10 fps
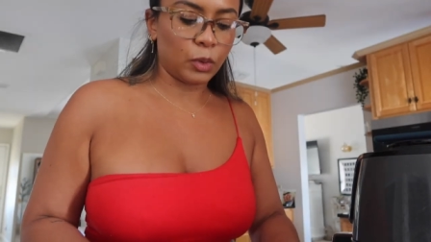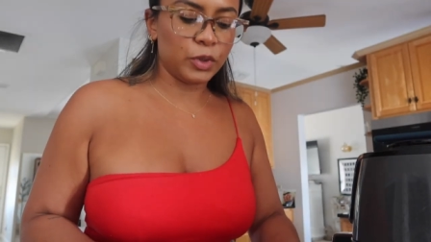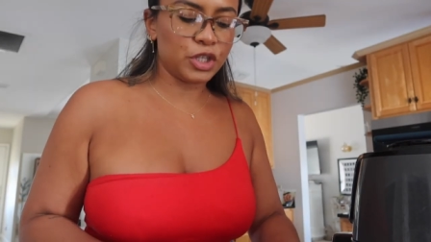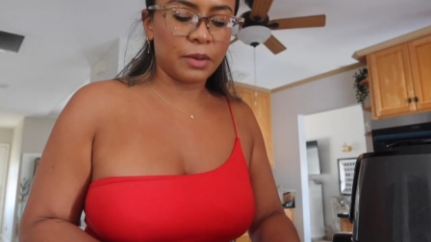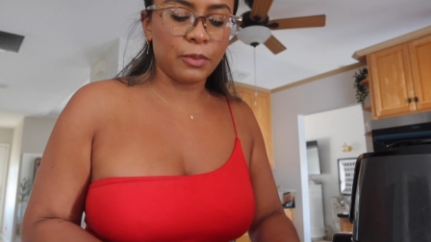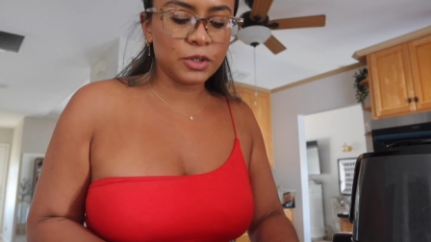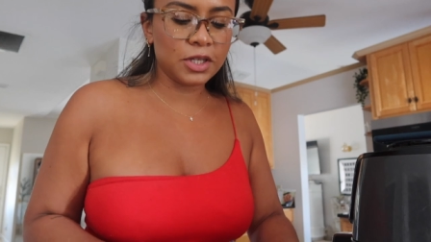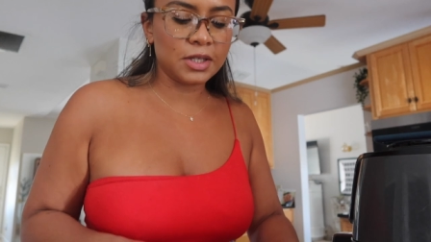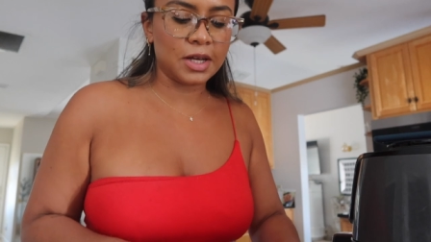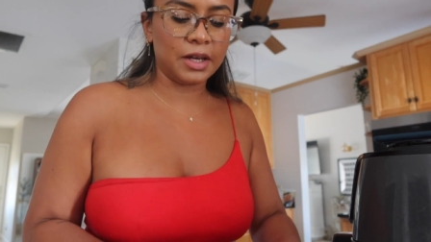which like most
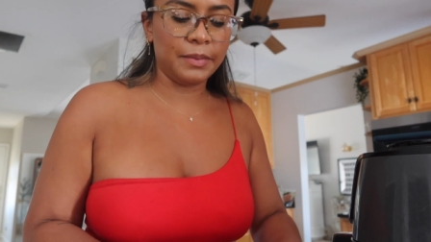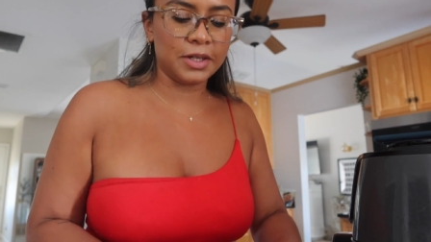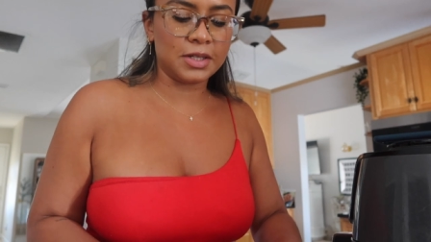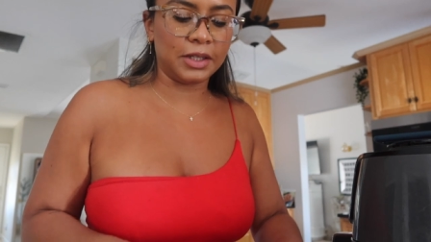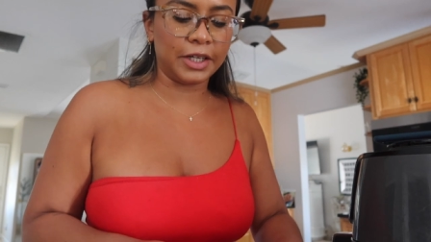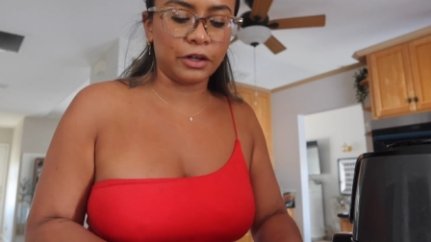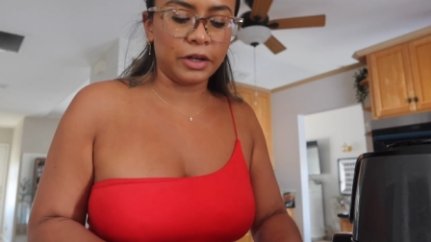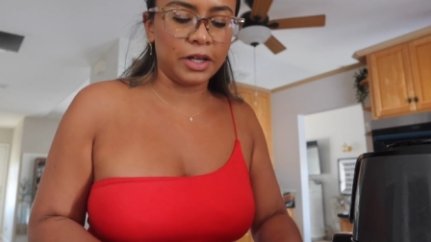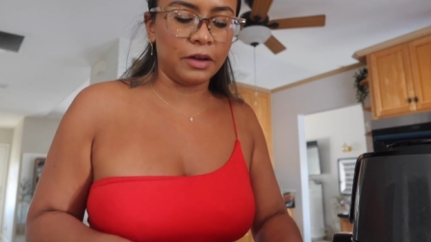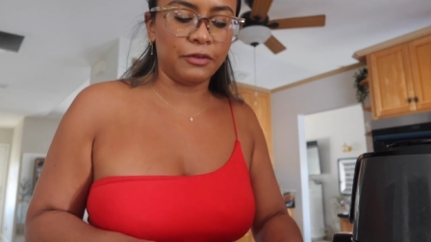of the time, it's not like
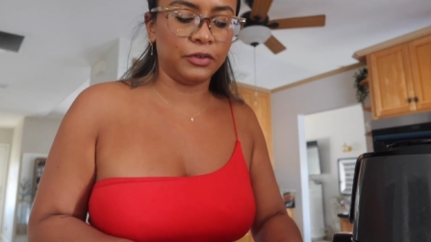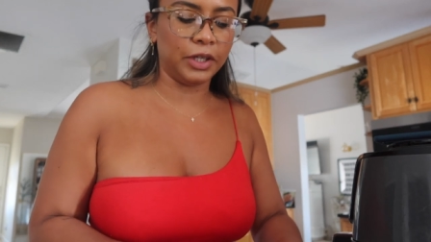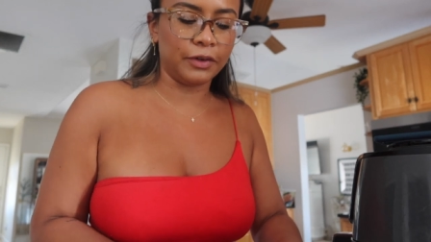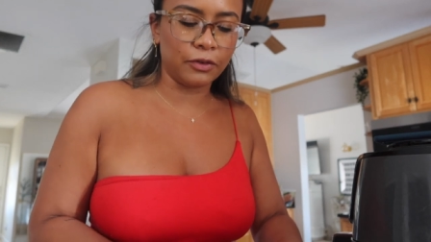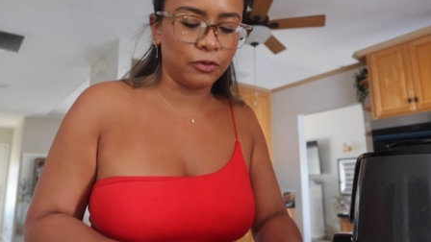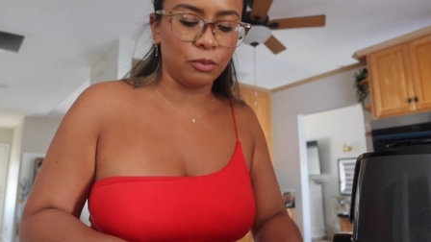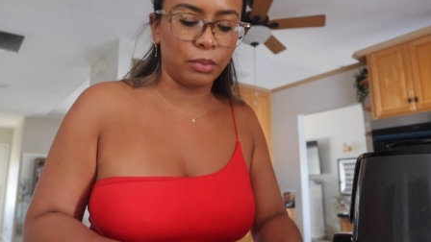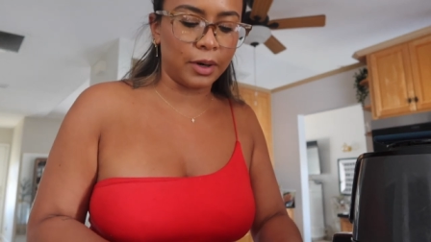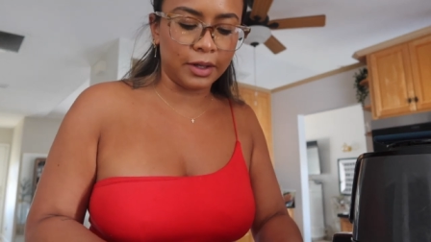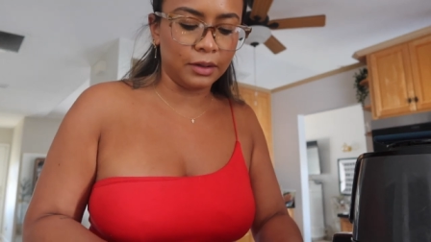you're eating flavorful
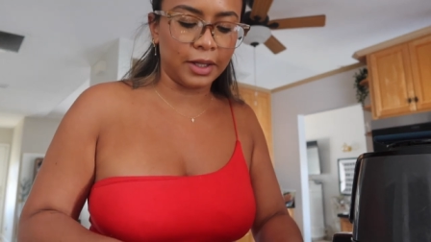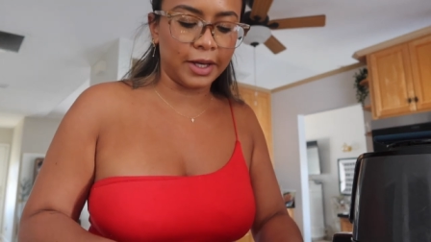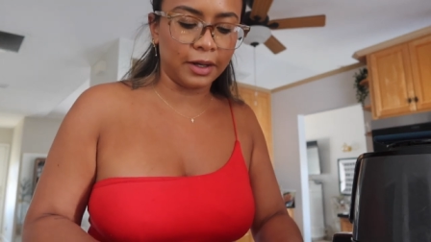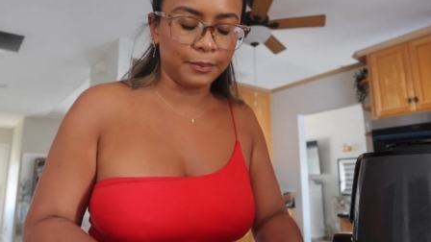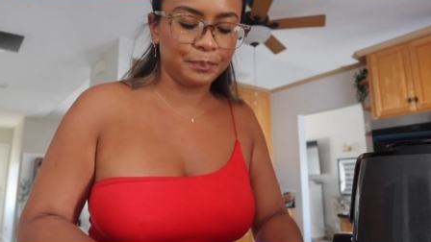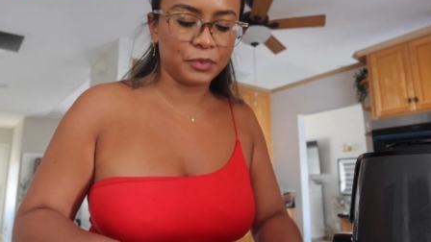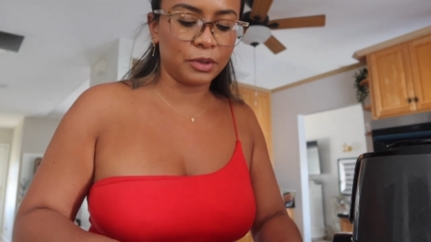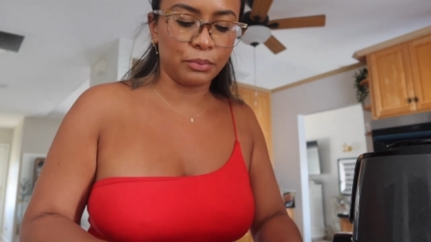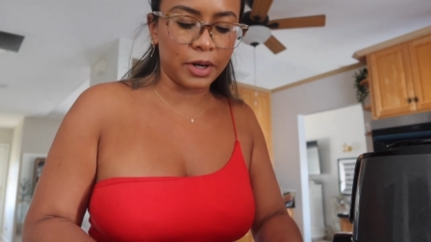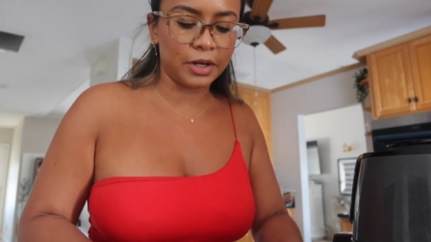bread, like
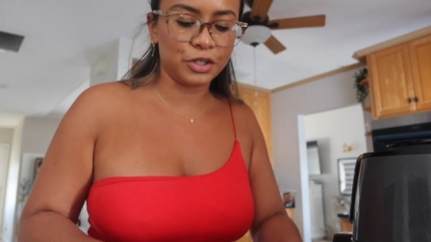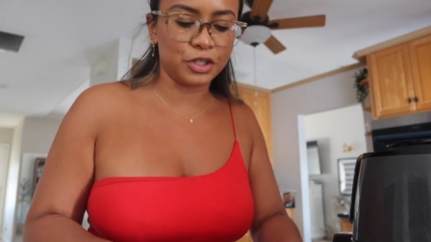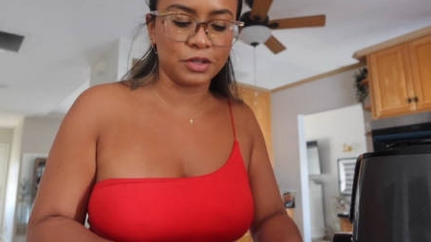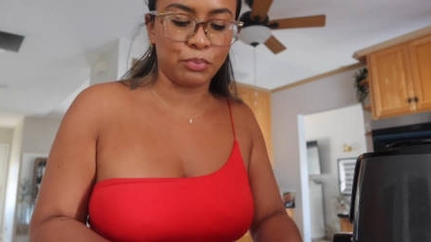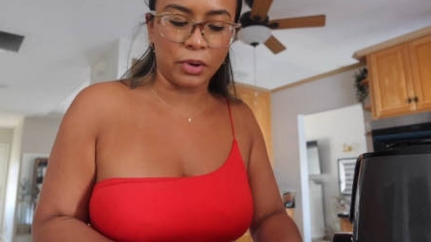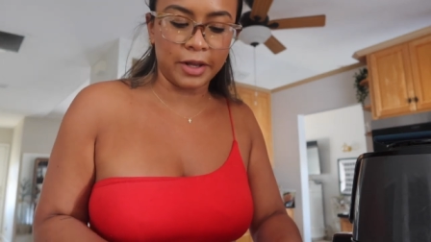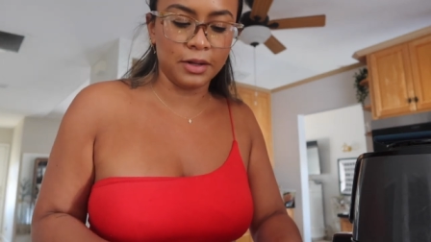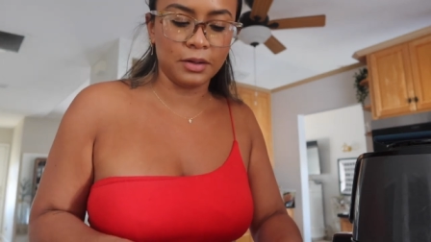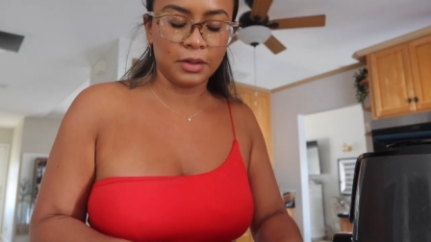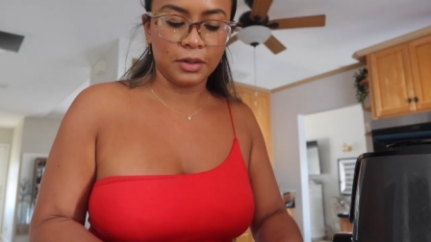bread is just bread.